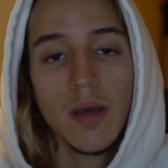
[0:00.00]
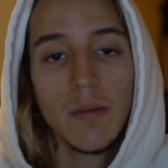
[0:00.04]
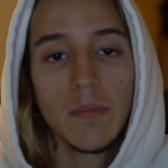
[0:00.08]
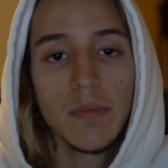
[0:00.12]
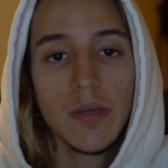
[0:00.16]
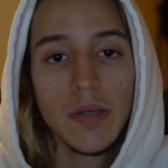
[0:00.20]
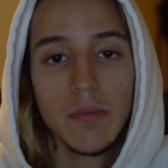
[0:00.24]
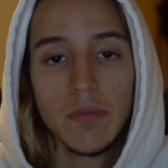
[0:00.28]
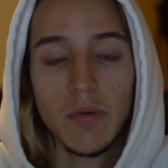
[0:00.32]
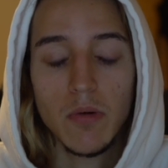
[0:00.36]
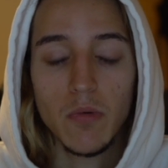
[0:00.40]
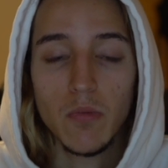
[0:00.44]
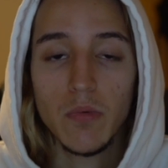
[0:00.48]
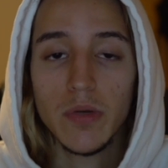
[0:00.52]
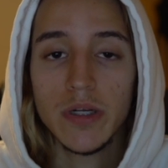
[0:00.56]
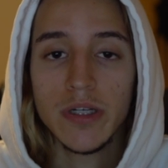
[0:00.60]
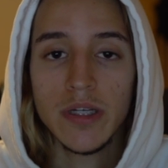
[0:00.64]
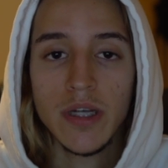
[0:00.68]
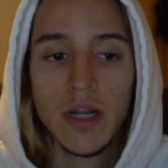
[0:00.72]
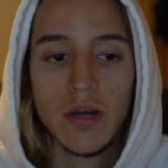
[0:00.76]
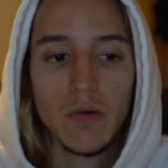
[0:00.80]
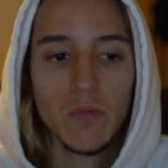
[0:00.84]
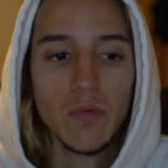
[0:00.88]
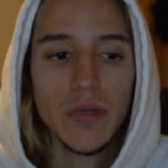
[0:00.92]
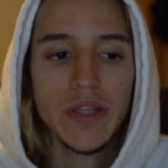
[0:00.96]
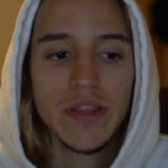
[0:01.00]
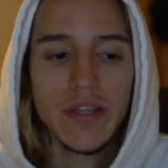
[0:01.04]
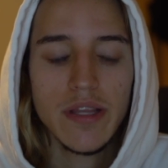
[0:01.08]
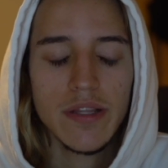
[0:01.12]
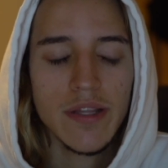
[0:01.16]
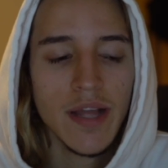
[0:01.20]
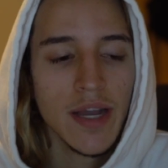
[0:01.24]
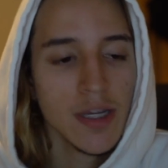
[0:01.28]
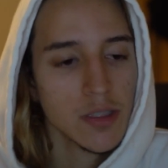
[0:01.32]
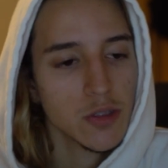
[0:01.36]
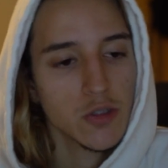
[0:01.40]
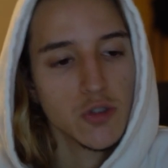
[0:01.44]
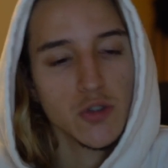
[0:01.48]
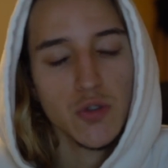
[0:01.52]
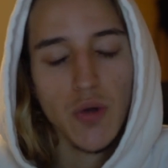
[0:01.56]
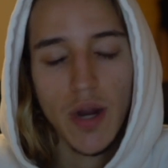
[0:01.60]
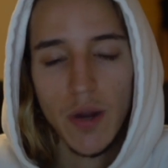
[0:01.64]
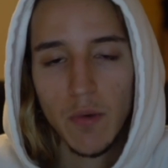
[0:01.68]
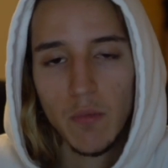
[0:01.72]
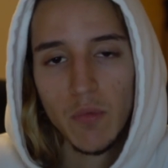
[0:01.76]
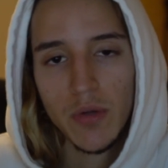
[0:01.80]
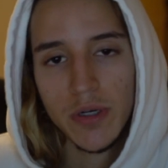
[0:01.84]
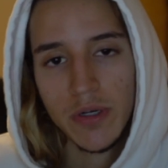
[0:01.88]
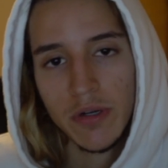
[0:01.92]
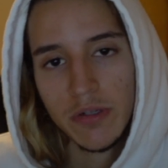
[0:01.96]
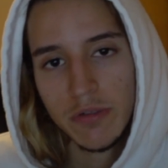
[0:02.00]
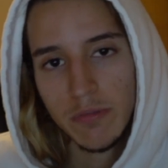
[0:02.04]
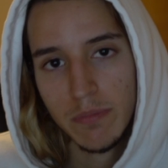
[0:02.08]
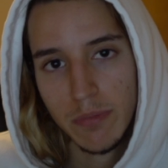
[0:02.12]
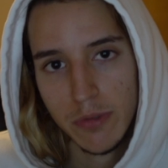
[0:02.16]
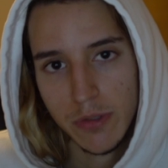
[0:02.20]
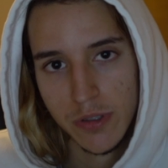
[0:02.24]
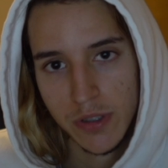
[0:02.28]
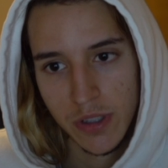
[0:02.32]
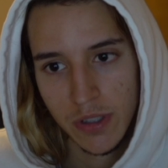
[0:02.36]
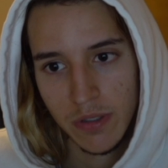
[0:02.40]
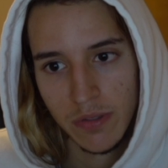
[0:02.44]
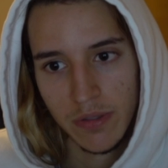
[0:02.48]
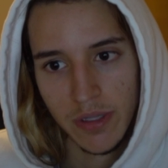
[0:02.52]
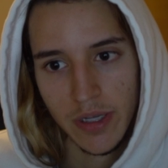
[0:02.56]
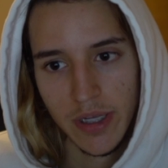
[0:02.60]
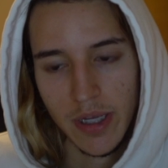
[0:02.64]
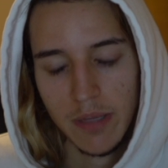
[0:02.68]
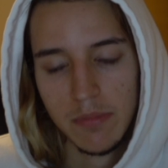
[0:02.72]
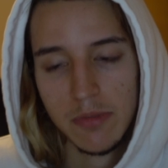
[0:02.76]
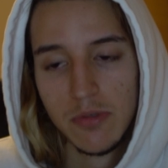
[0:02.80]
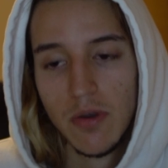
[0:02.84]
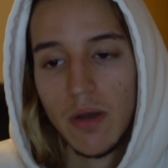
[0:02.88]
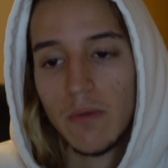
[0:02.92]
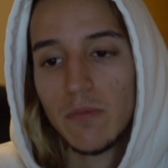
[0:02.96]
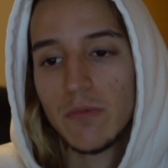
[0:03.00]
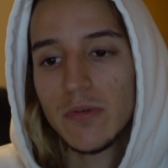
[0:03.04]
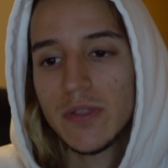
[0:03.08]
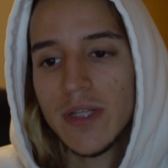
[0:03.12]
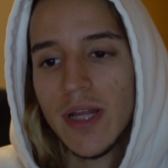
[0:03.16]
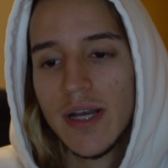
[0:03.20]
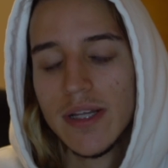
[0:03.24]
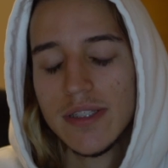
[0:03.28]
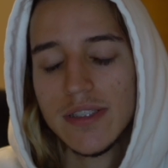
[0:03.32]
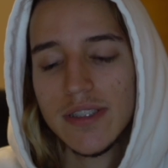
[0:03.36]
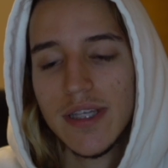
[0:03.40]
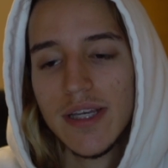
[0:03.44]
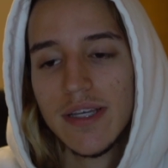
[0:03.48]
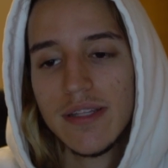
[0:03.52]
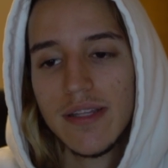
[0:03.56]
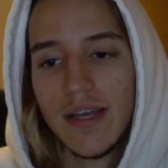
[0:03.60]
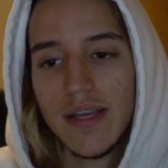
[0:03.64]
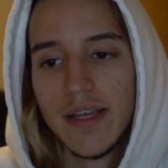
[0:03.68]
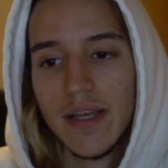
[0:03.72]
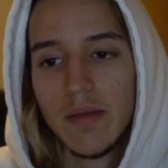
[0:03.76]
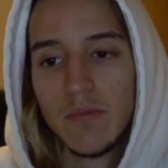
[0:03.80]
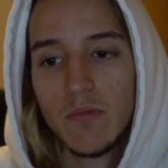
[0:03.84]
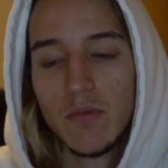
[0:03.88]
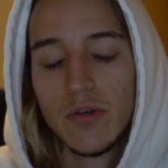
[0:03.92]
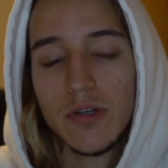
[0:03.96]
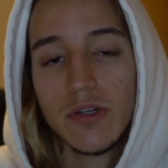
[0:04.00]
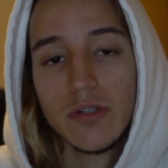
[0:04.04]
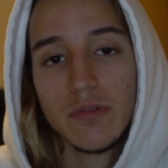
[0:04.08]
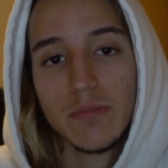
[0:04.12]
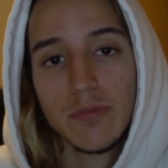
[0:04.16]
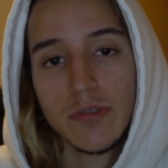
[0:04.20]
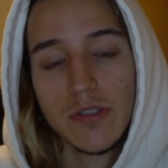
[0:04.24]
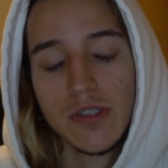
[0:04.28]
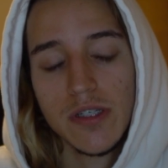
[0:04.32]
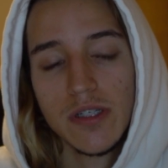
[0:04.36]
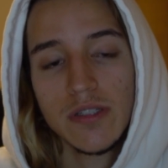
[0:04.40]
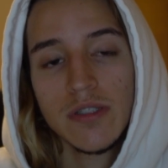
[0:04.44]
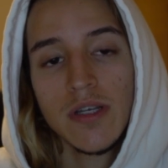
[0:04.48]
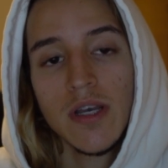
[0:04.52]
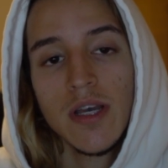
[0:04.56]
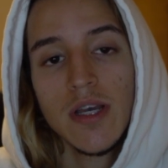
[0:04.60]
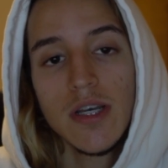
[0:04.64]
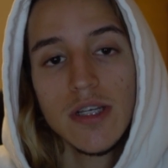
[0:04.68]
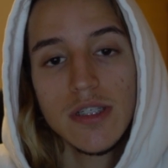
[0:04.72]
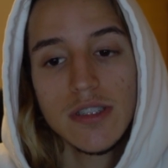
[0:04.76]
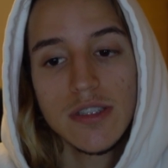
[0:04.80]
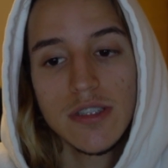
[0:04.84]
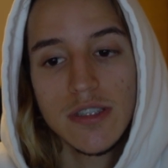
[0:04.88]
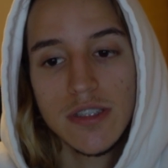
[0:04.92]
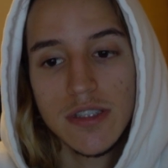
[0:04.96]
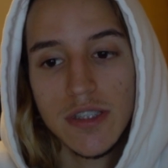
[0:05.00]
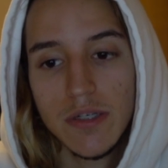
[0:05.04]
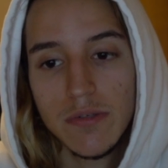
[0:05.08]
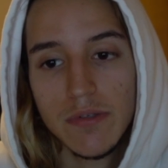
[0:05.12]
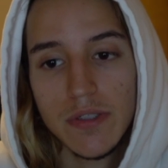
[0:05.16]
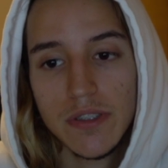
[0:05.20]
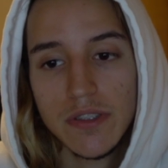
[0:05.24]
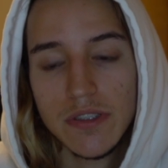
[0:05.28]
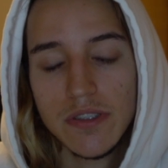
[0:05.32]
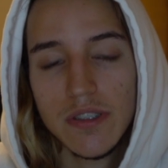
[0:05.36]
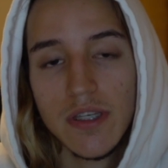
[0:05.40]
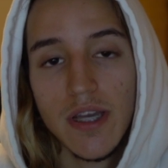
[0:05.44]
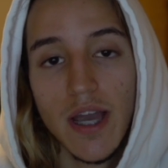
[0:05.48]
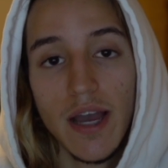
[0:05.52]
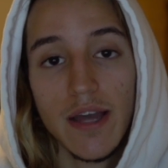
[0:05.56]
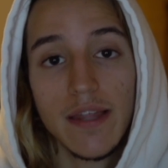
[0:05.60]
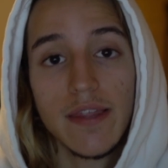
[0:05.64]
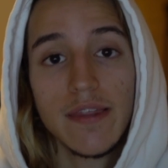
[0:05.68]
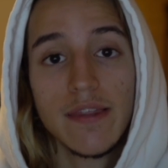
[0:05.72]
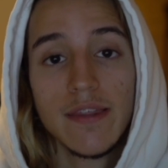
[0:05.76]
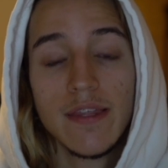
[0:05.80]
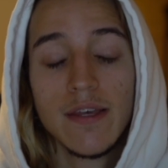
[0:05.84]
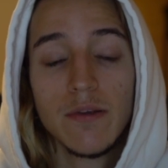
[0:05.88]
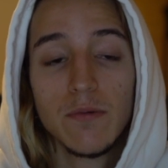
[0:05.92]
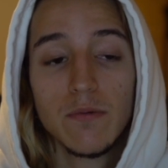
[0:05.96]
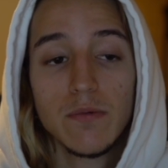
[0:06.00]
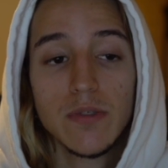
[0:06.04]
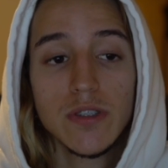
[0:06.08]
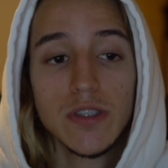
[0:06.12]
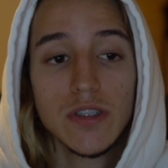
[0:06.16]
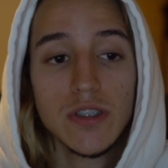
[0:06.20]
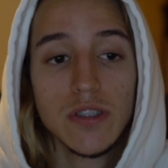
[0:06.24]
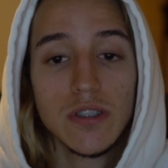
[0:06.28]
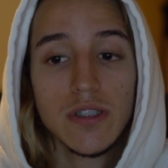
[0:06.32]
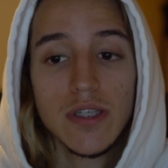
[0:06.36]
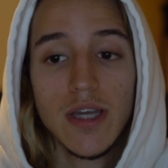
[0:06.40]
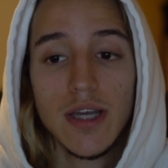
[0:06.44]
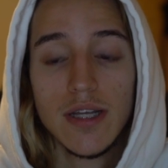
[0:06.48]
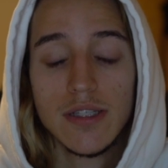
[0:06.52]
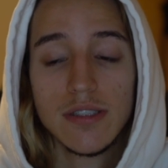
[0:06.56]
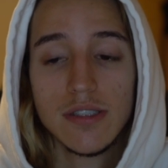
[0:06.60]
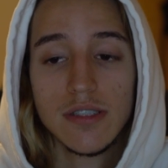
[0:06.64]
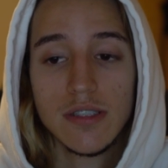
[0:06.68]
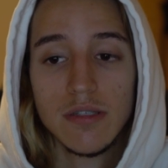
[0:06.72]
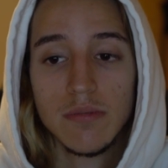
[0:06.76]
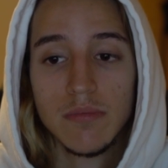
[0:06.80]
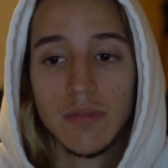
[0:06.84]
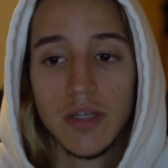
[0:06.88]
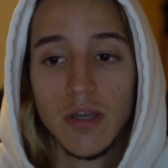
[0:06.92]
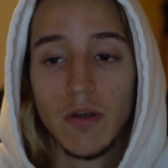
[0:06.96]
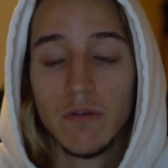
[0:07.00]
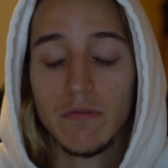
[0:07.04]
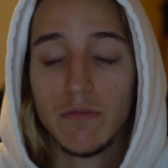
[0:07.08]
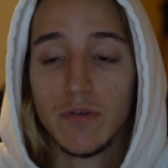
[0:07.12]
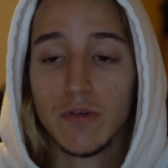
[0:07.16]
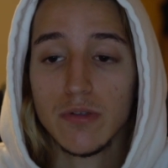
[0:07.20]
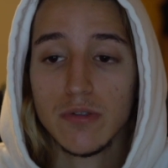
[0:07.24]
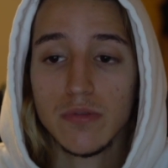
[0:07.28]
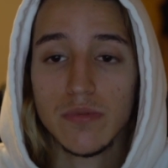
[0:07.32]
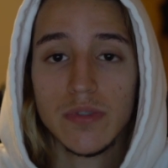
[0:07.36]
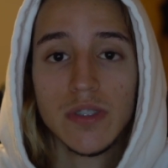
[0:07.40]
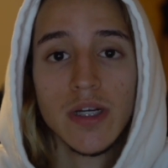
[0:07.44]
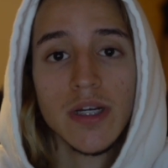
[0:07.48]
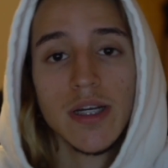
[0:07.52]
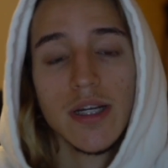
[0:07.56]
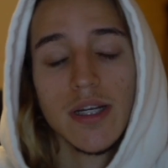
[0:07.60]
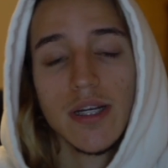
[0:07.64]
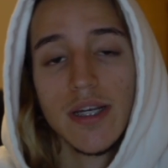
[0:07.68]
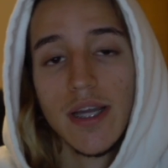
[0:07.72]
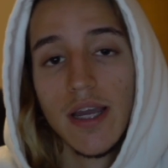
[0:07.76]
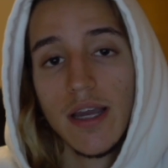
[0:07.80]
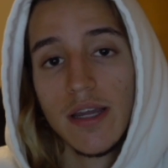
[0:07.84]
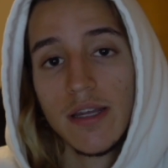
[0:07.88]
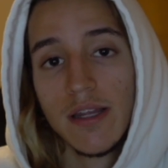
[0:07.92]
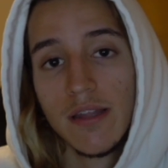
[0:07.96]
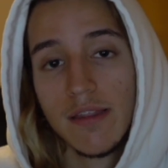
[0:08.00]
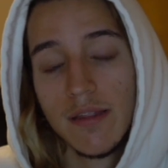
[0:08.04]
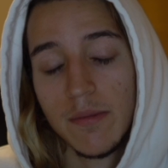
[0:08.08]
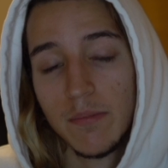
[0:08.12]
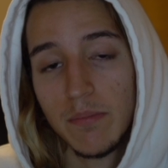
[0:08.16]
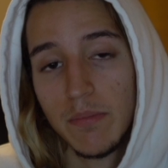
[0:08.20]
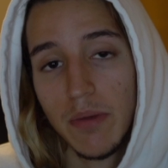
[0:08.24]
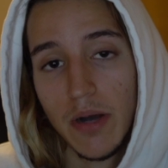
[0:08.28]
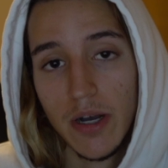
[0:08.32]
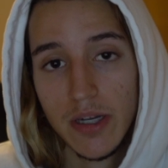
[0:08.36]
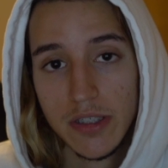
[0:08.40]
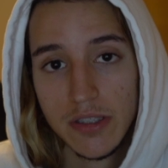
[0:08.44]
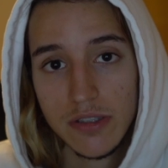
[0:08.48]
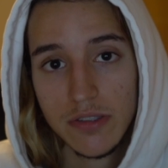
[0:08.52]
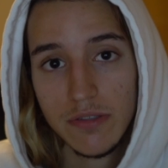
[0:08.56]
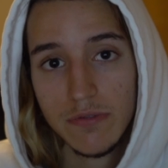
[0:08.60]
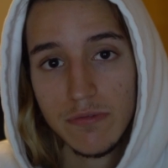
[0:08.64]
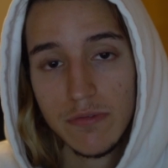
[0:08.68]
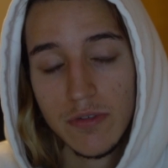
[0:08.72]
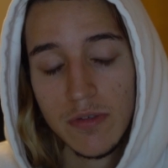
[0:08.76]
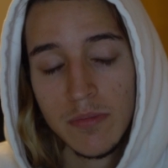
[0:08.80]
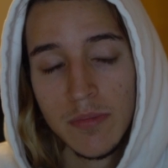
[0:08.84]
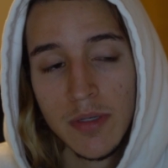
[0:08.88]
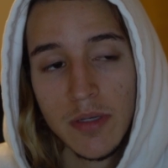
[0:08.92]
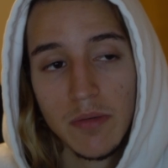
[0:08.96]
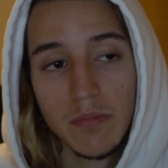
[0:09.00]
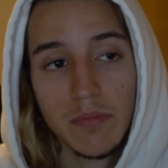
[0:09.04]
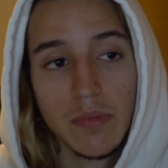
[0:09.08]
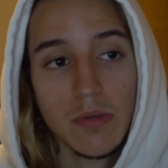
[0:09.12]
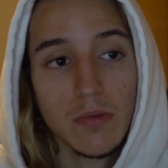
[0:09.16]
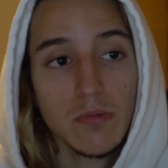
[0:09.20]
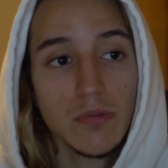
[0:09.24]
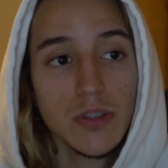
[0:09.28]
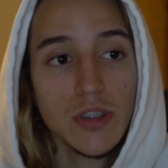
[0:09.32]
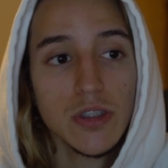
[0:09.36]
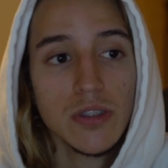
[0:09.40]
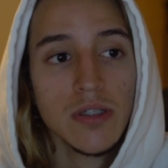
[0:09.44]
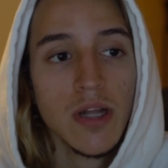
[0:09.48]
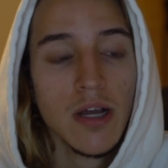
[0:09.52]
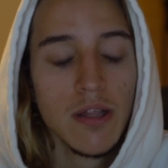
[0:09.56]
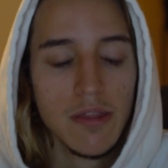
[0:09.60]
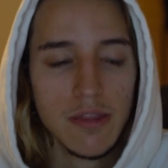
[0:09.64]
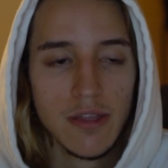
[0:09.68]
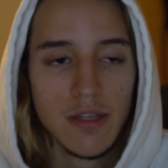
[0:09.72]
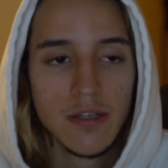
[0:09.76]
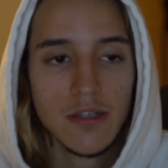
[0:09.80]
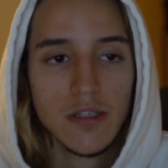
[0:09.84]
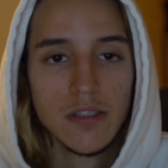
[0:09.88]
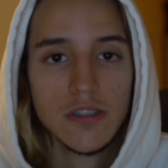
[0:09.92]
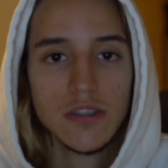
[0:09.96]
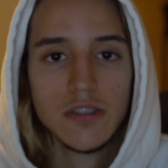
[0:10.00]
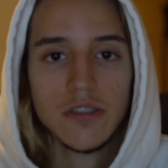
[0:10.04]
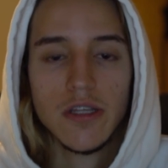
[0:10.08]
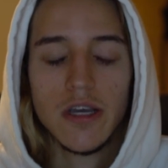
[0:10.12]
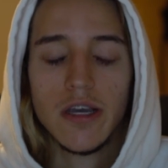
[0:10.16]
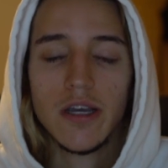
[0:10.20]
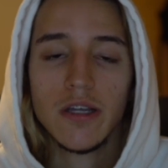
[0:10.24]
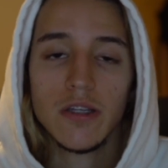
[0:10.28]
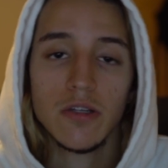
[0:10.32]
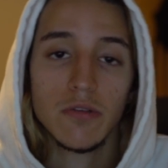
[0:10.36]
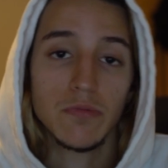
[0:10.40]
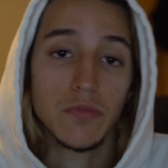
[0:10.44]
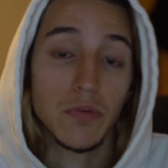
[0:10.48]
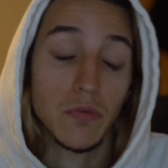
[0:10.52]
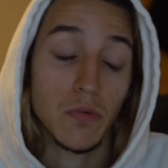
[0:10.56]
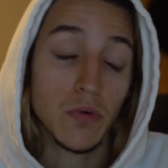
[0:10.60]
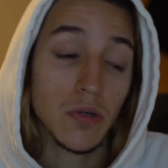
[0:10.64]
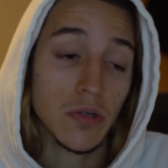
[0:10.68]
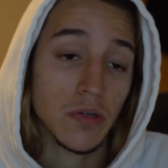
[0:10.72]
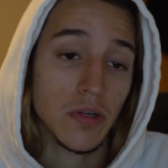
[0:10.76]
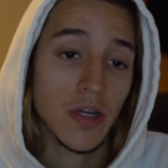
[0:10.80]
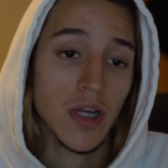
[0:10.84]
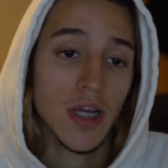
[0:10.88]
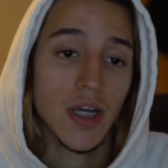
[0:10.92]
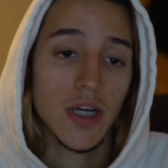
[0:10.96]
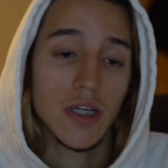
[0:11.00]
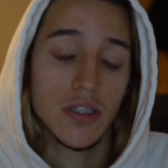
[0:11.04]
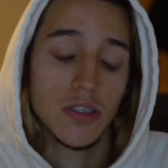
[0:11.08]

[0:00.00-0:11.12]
People, we did not try 100% of the game, so I will not take that game 100% seriously. I think we should get something. Of course, we're not gonna get anything positive from it, but we should not think it's the end of the world.